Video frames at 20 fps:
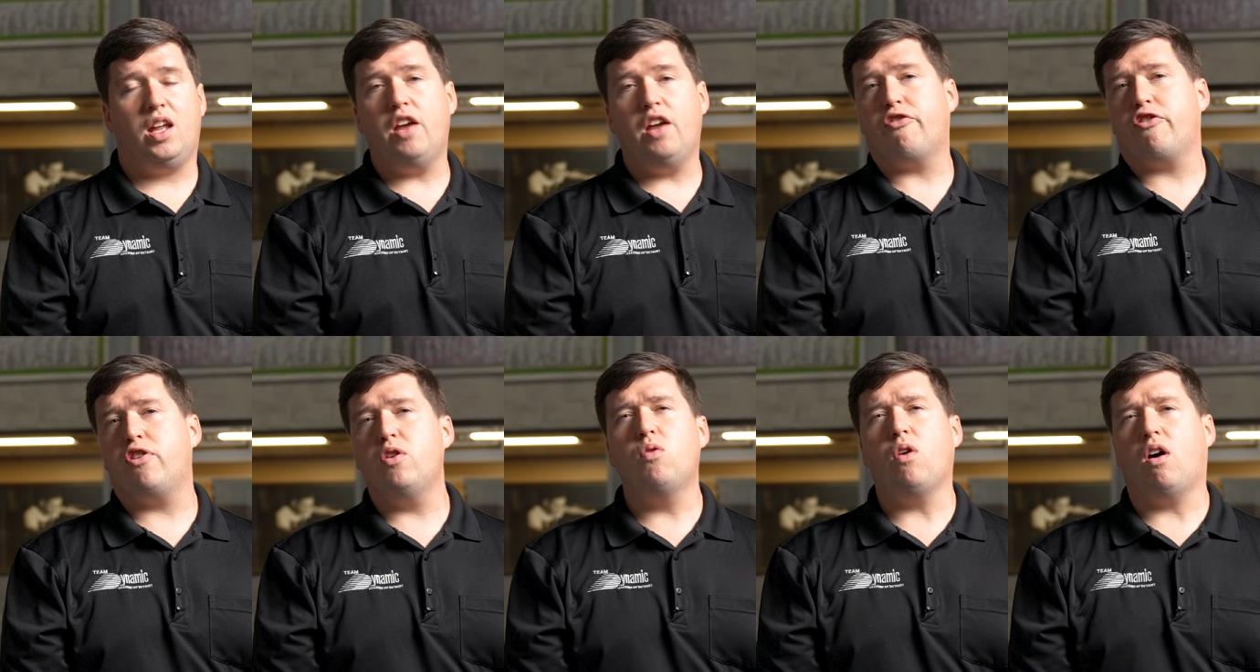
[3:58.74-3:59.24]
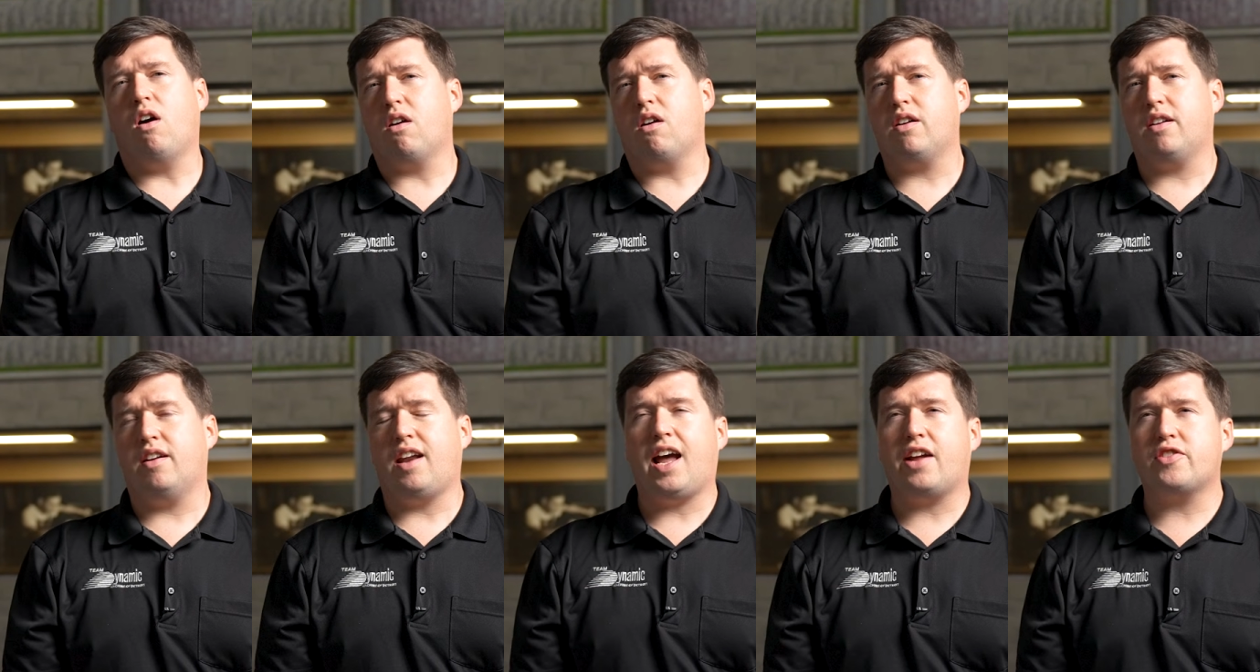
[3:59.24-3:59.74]
If you
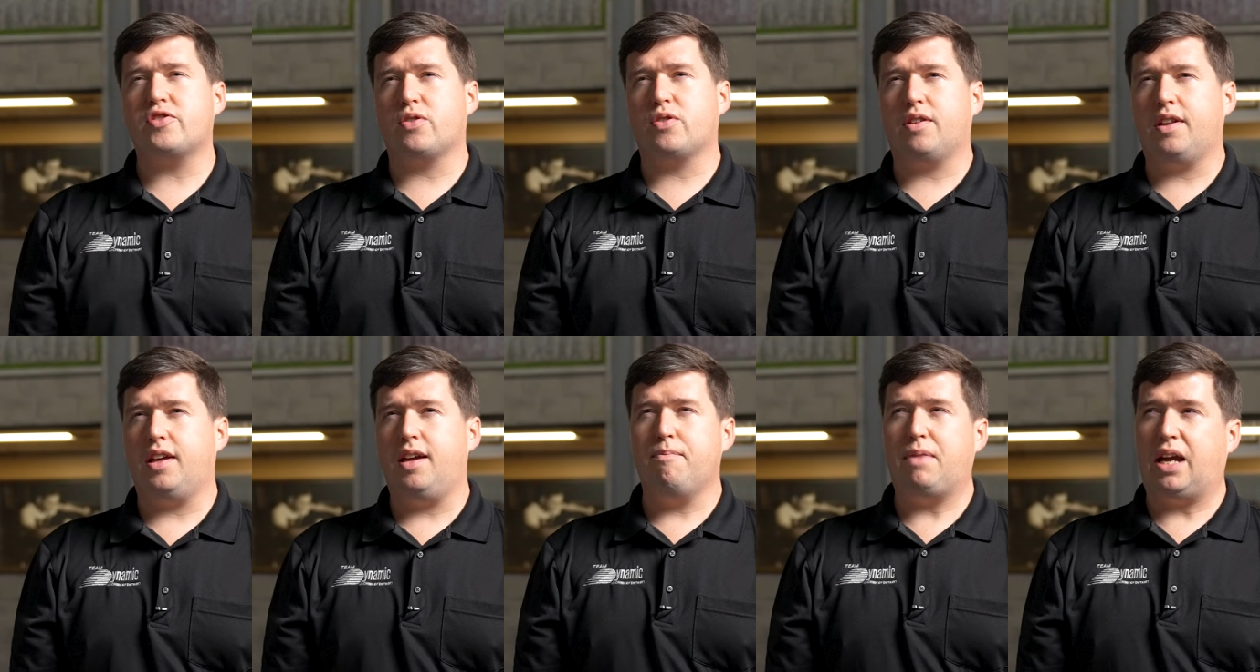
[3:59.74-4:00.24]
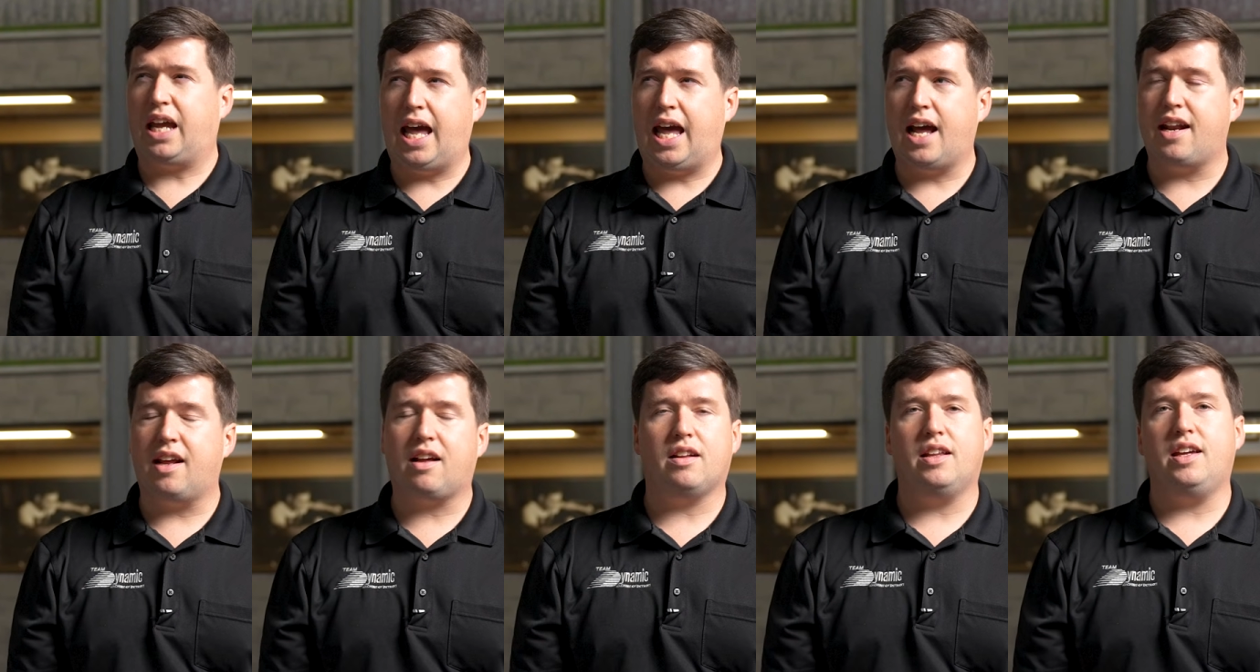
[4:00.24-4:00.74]
aren't naturally
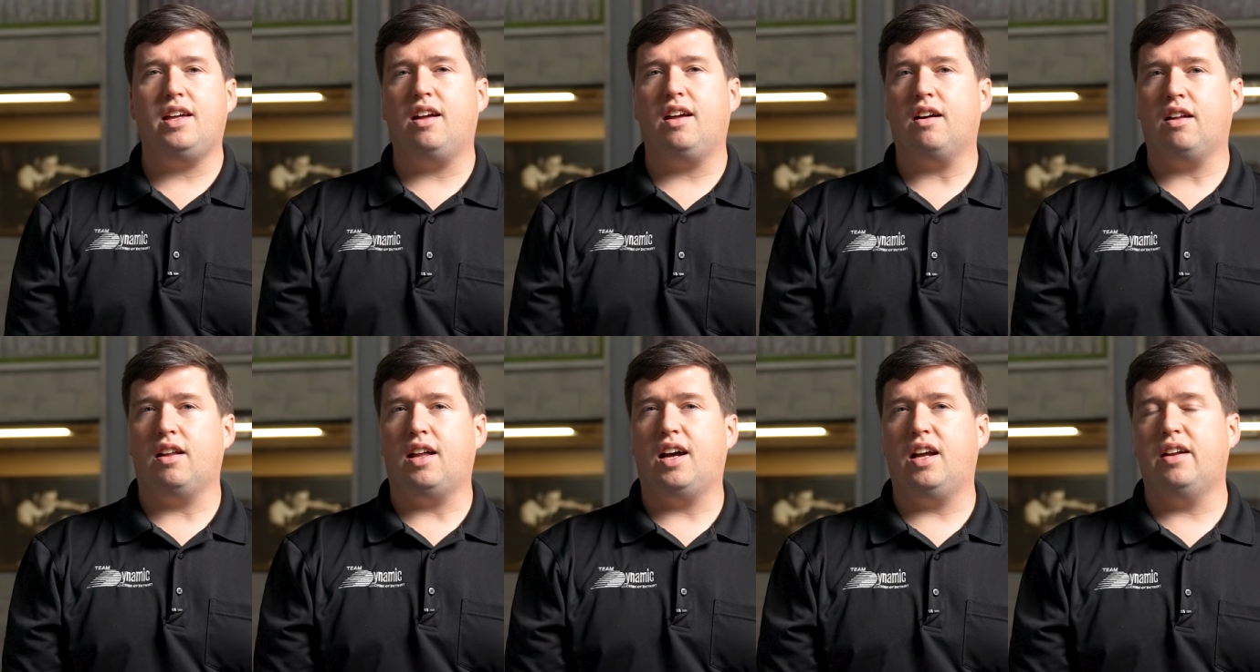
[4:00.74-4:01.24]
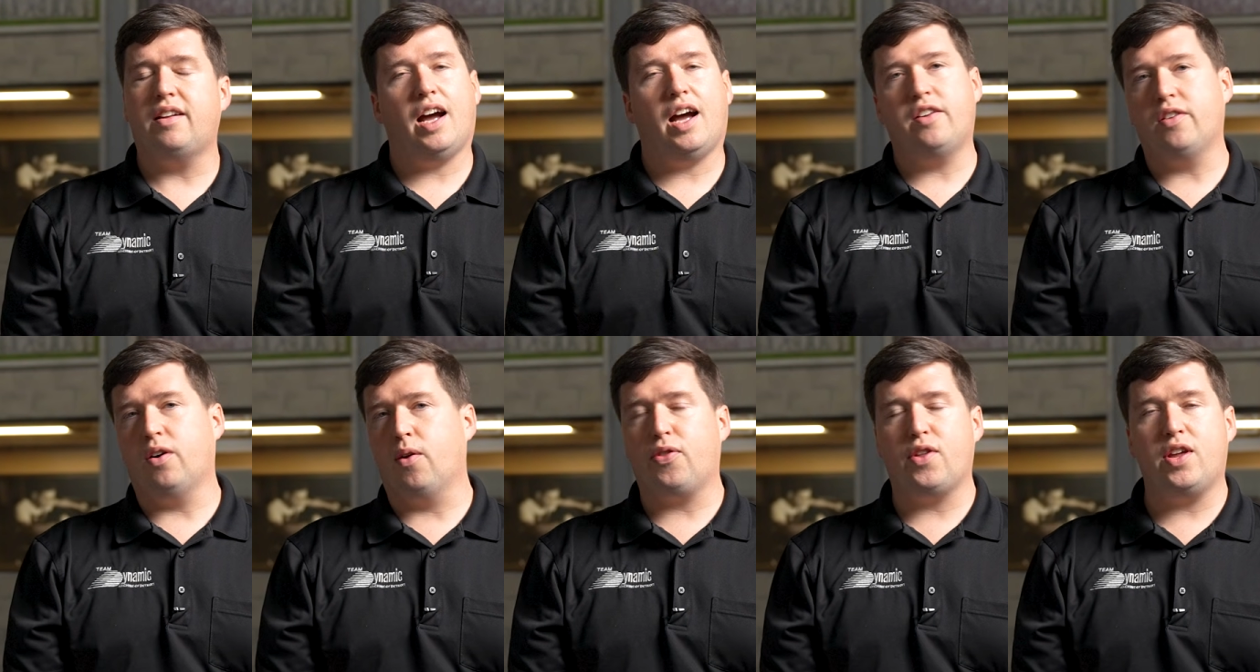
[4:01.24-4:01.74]
mechanically inclined, I
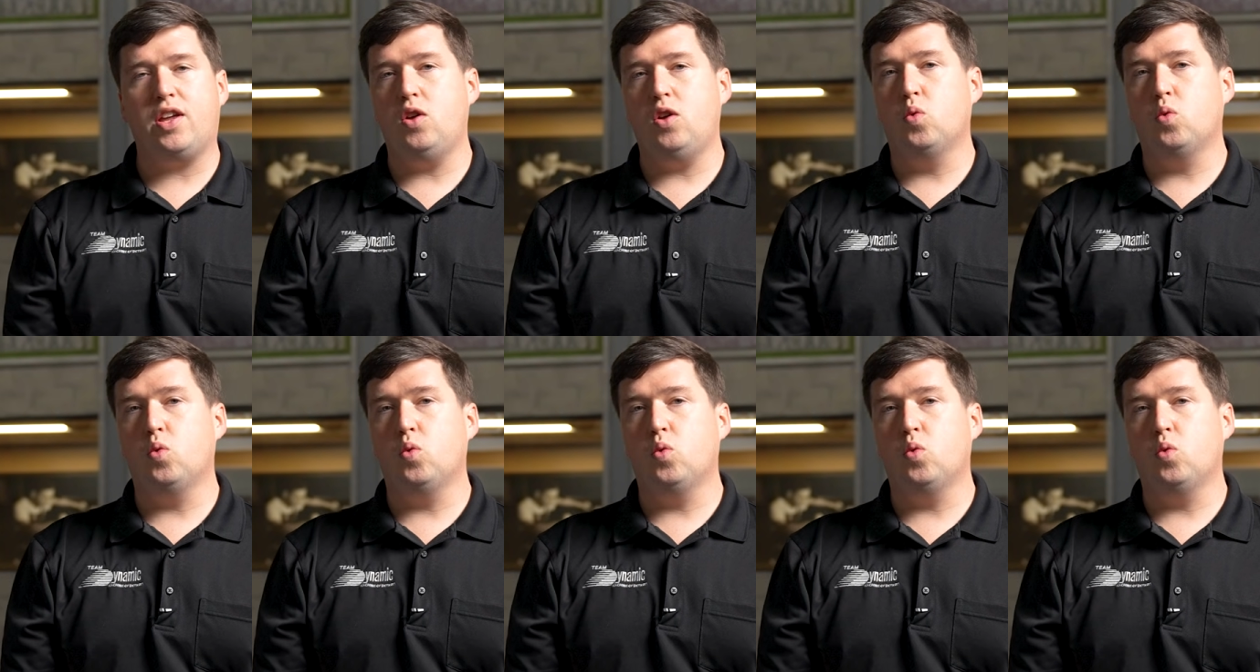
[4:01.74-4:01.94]
don't think